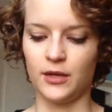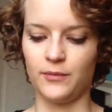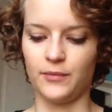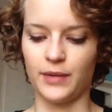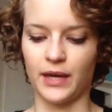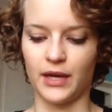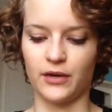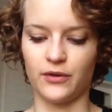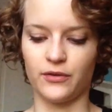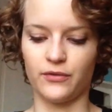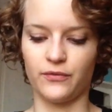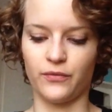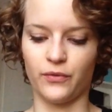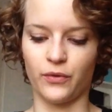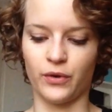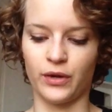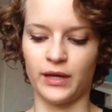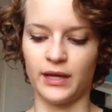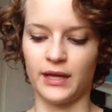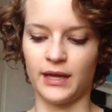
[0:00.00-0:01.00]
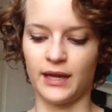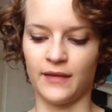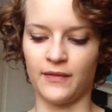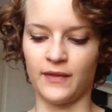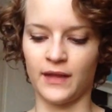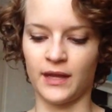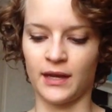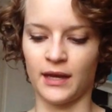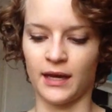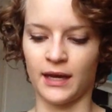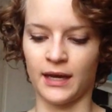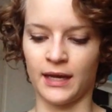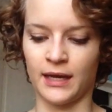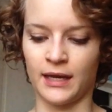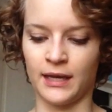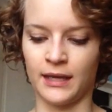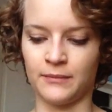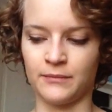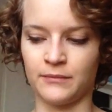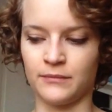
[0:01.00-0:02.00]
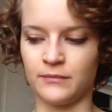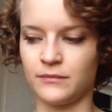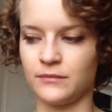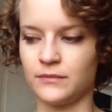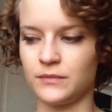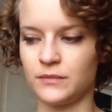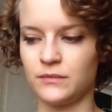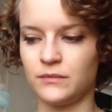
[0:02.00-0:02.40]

pattern for it, and then I am